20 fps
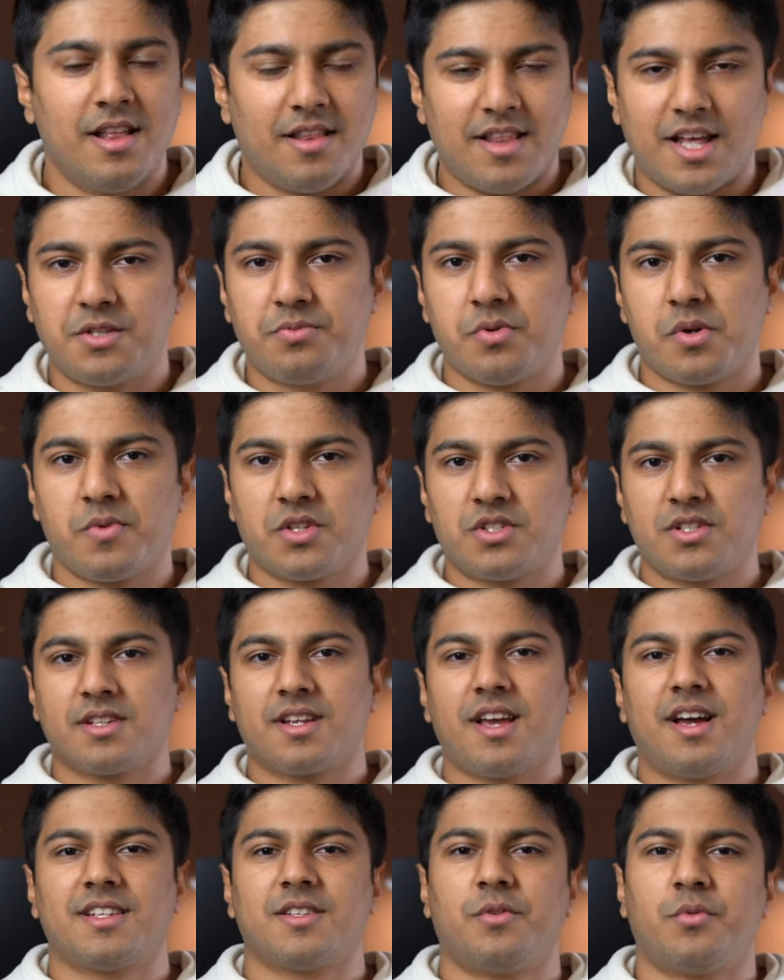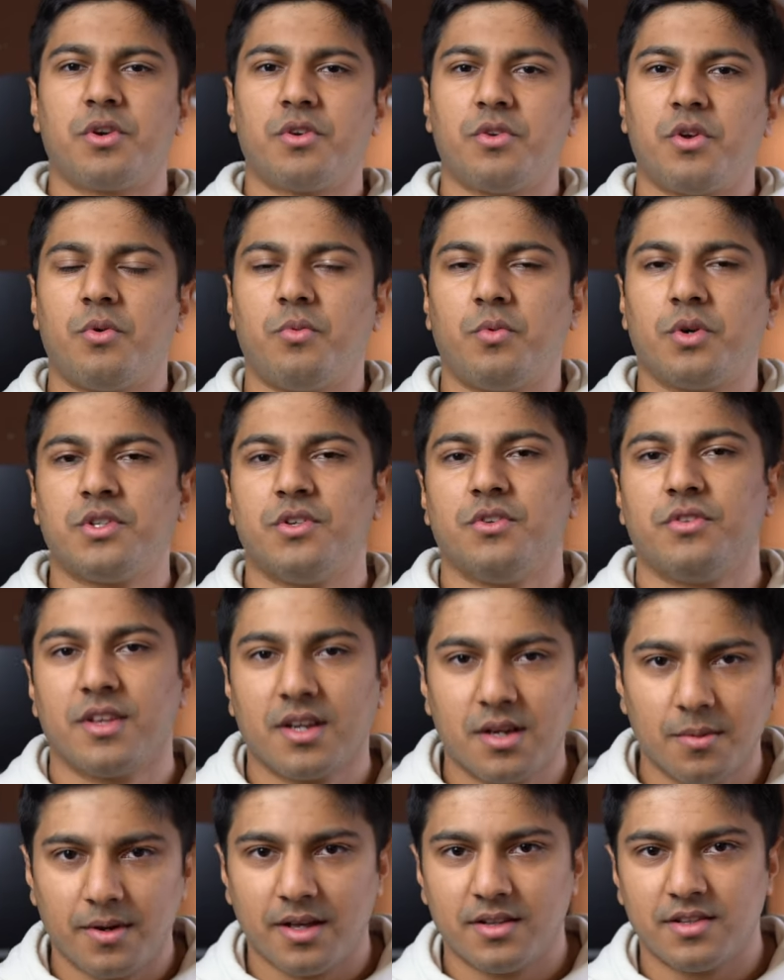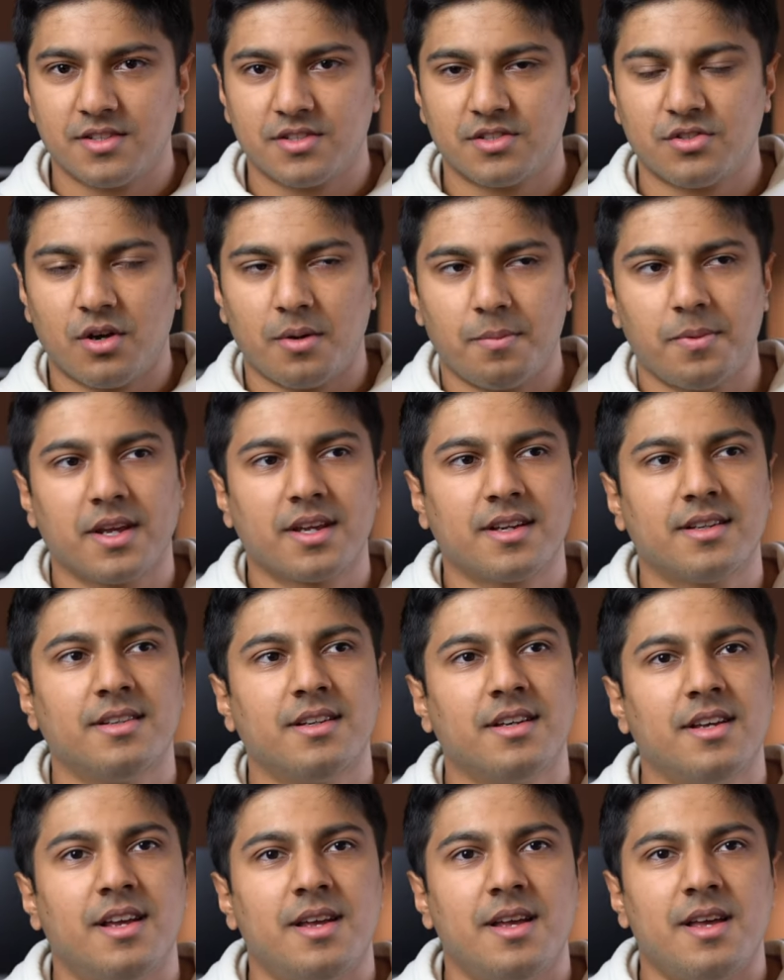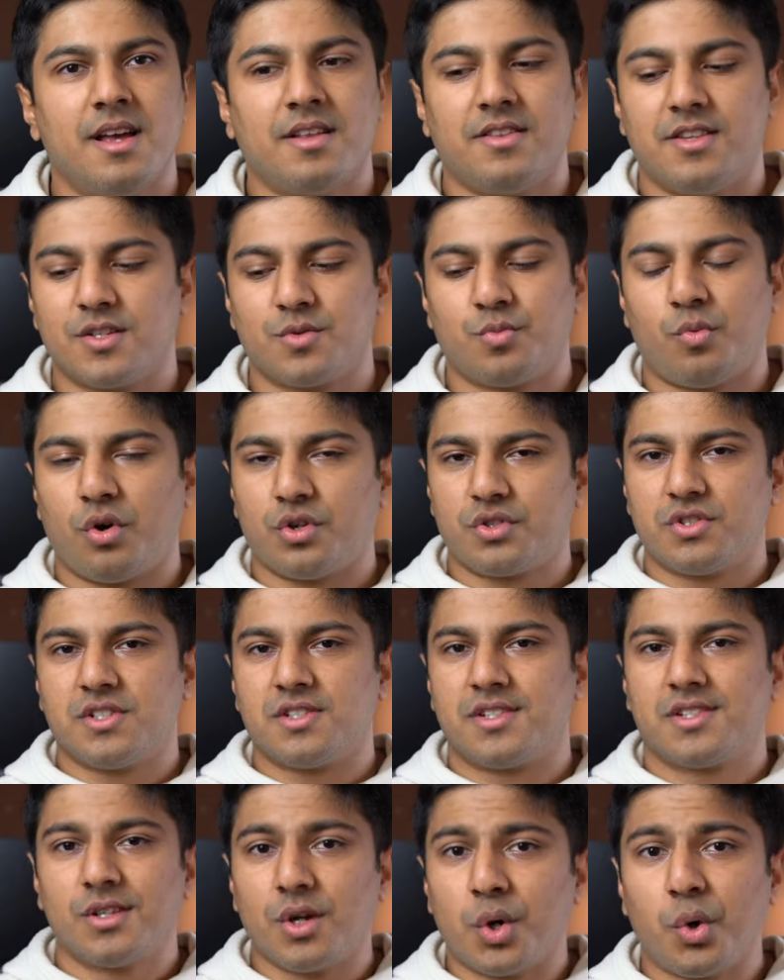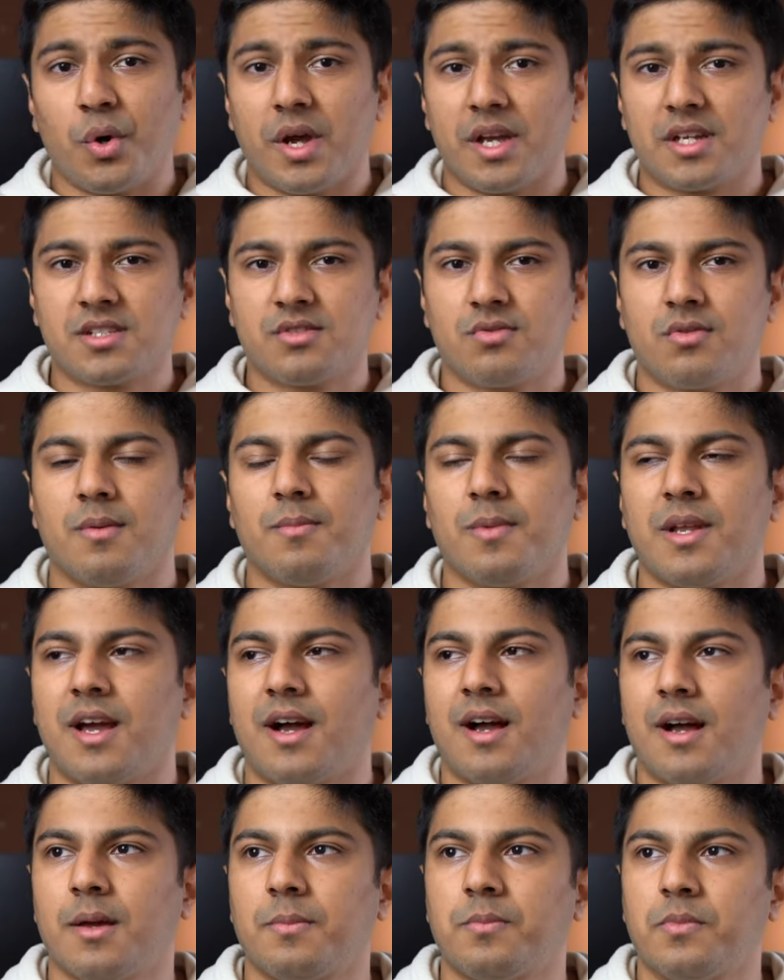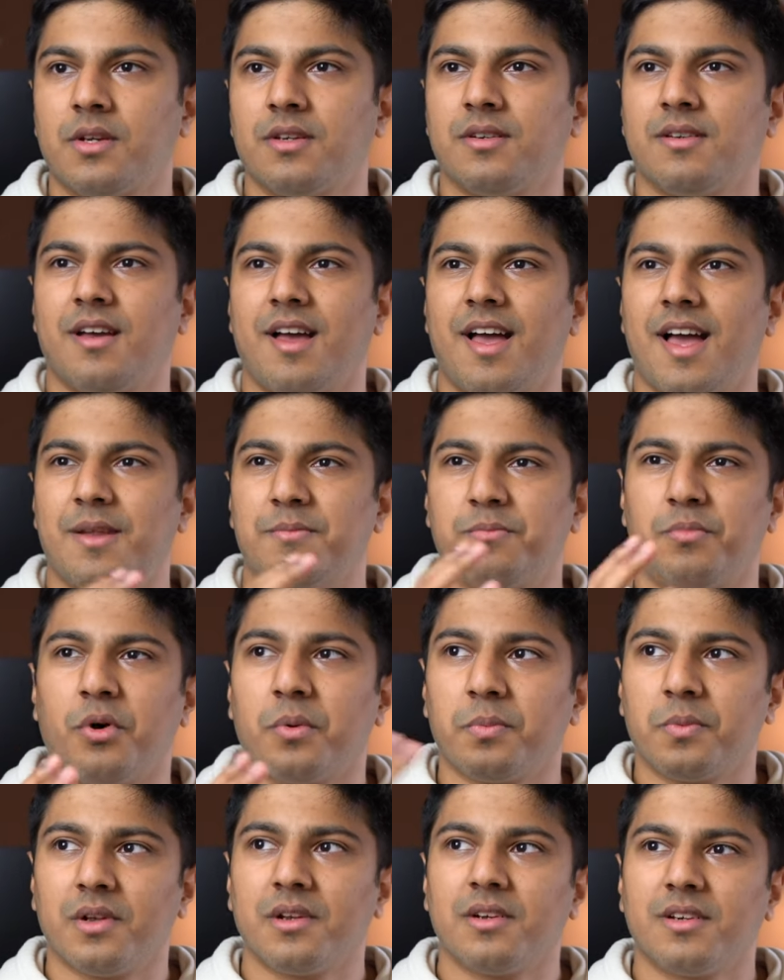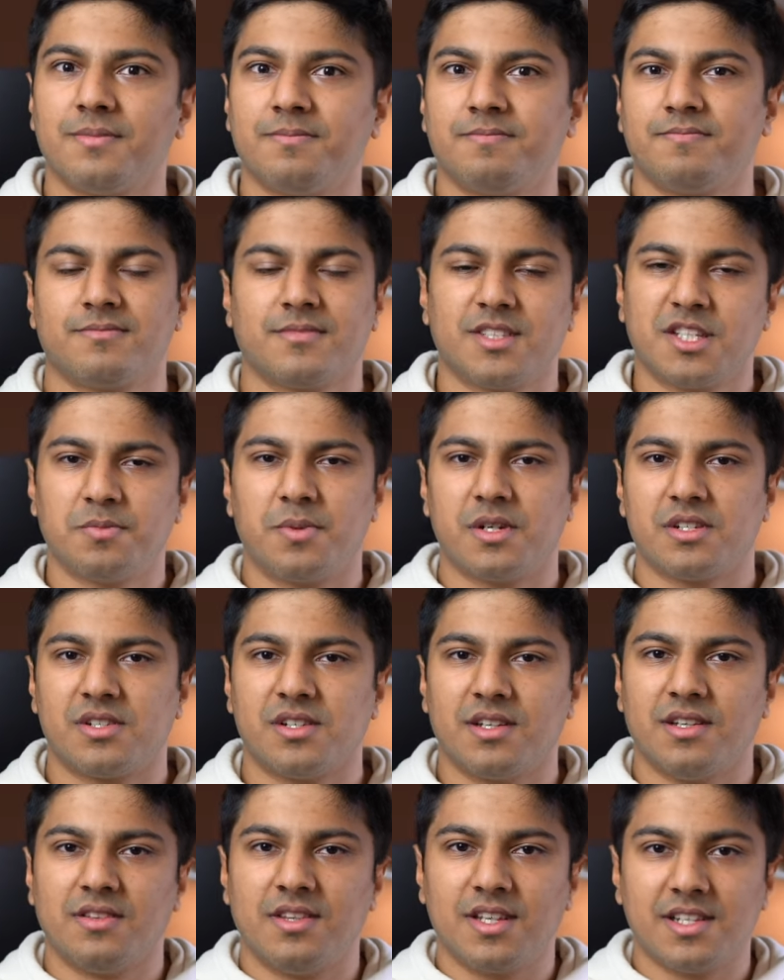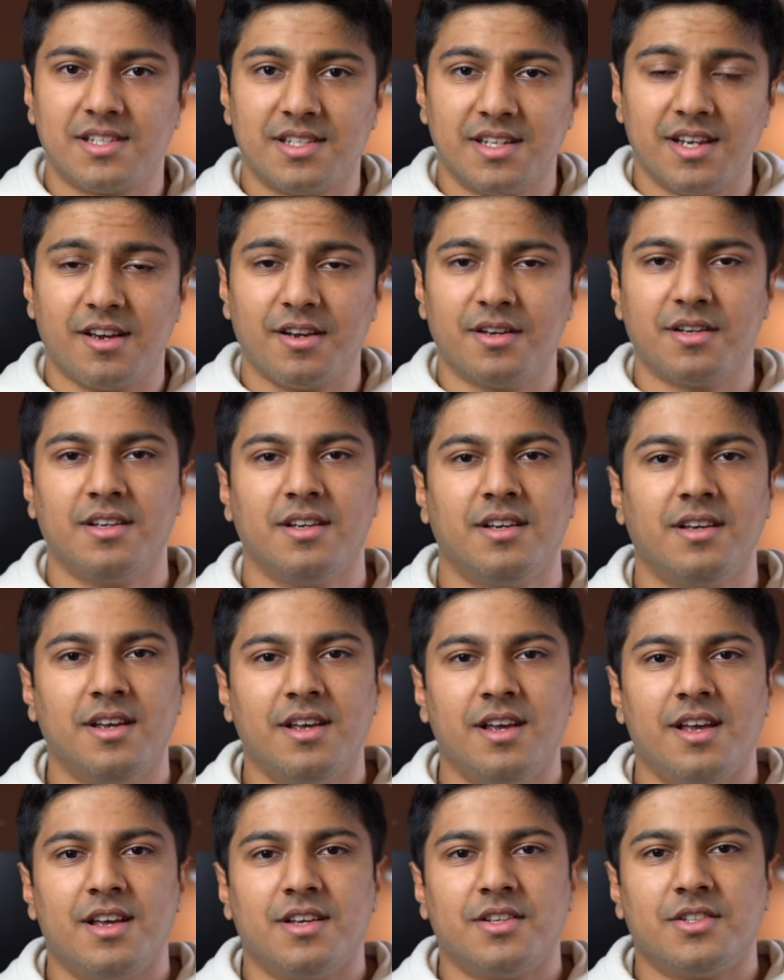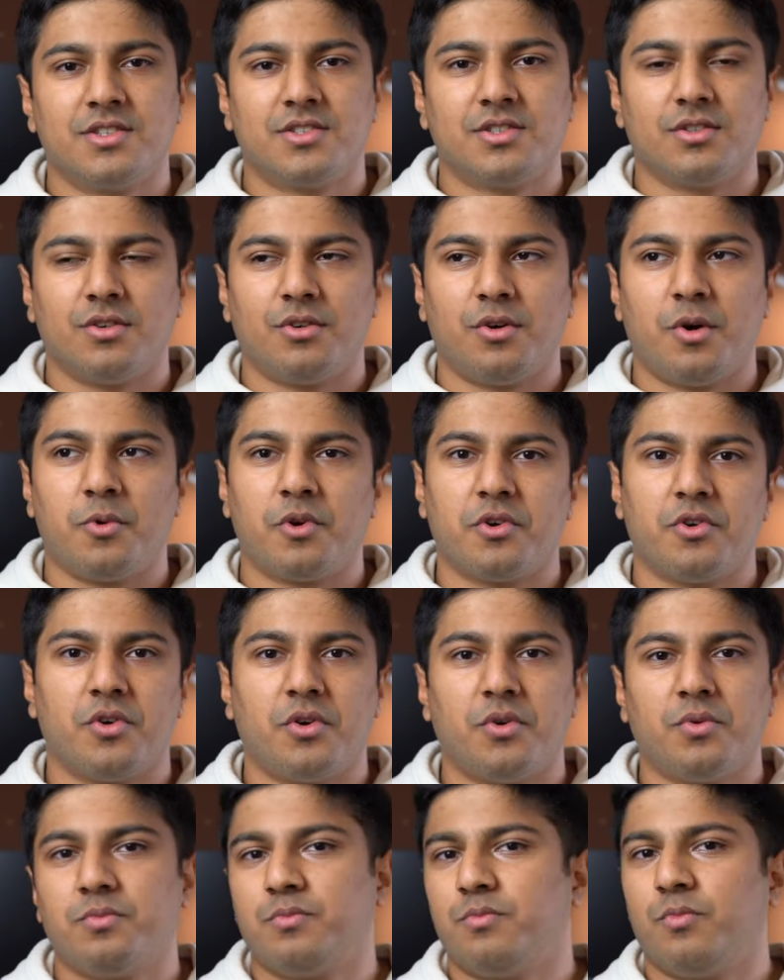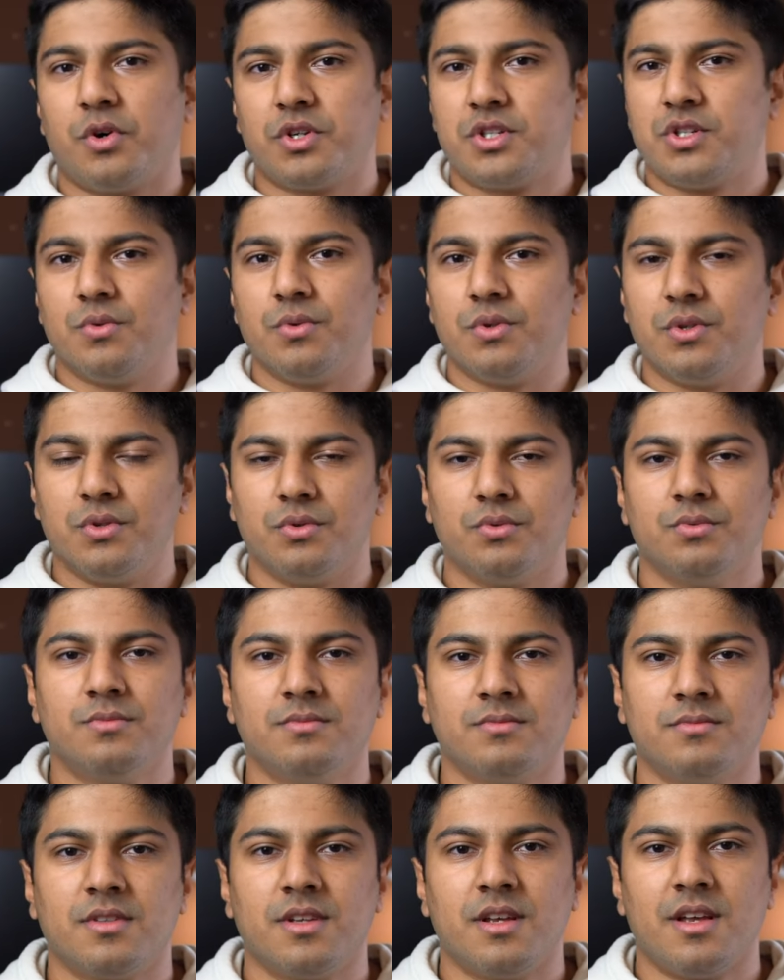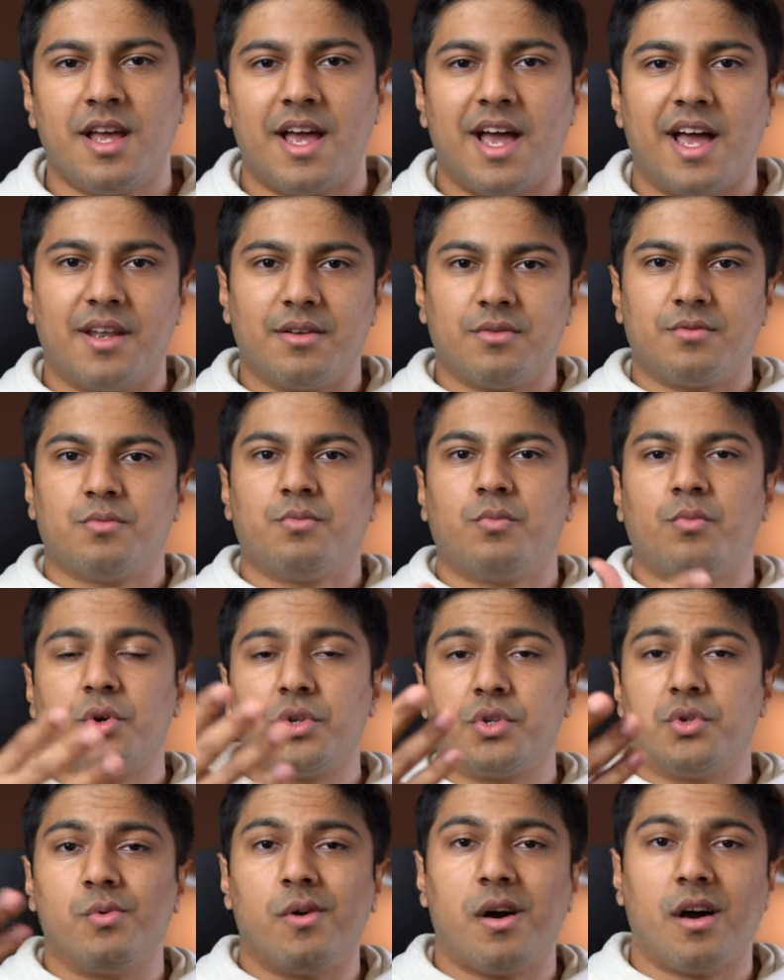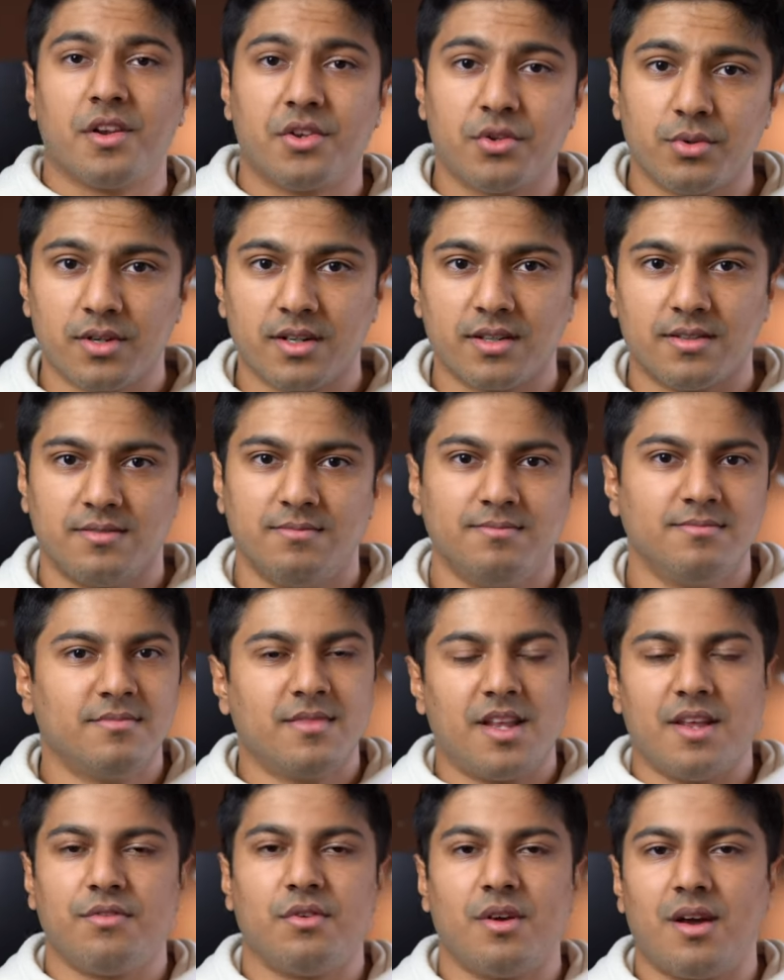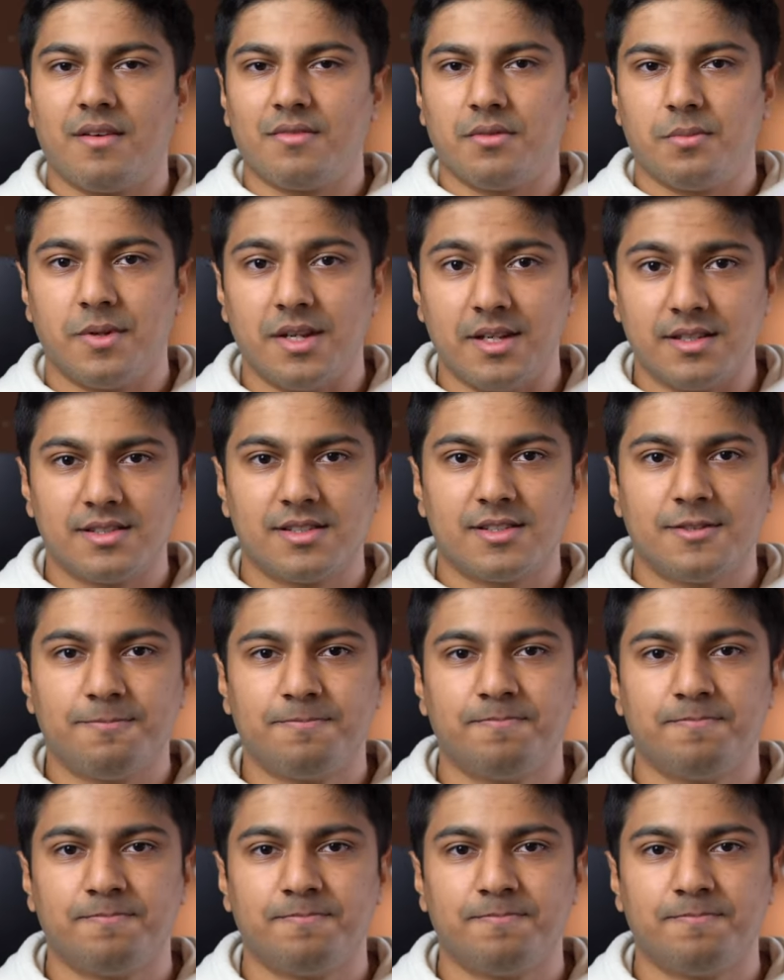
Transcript: that's pretty much it guys i want to know what you think about this topic this watch is so extremely hyped and popular, especially this year. So I want to know what you would do and what you are doing if you have the piece.